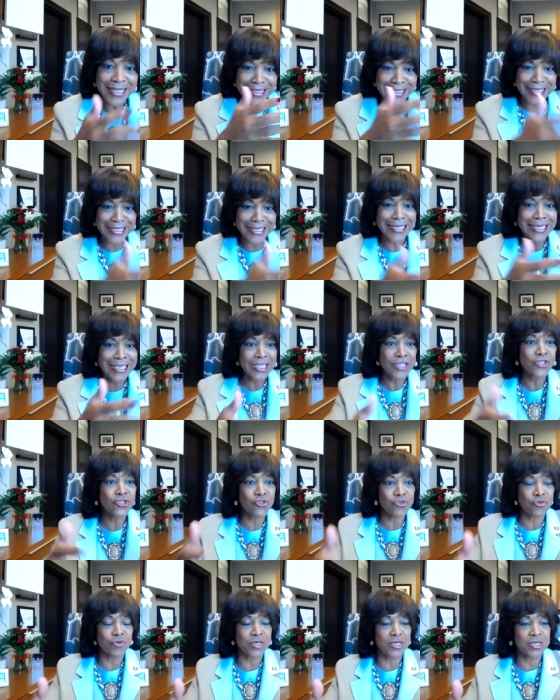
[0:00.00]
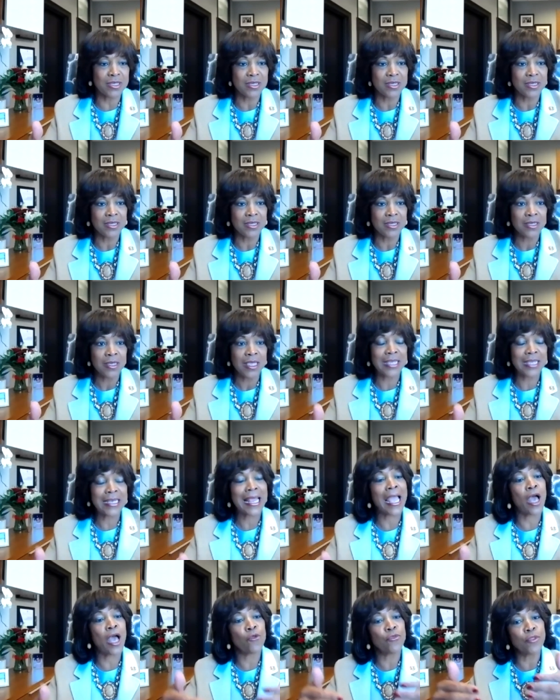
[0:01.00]
the history and
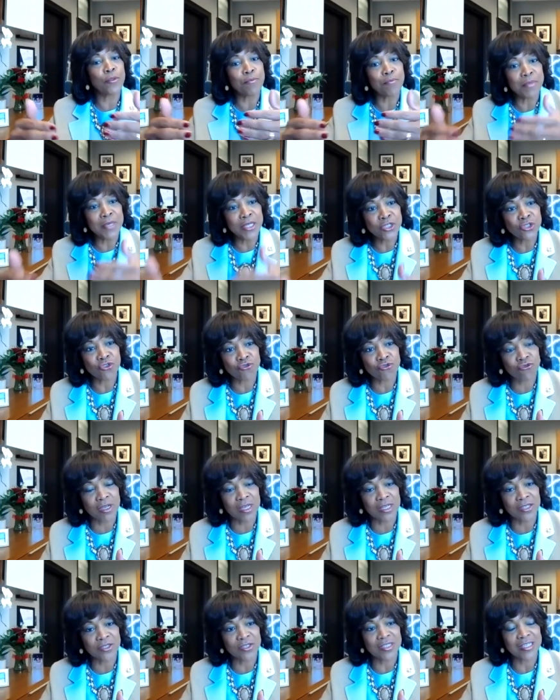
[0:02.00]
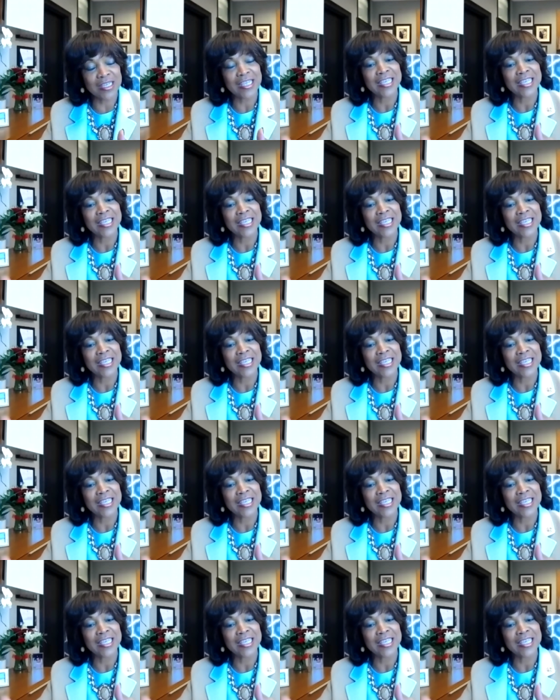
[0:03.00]
how the mistrust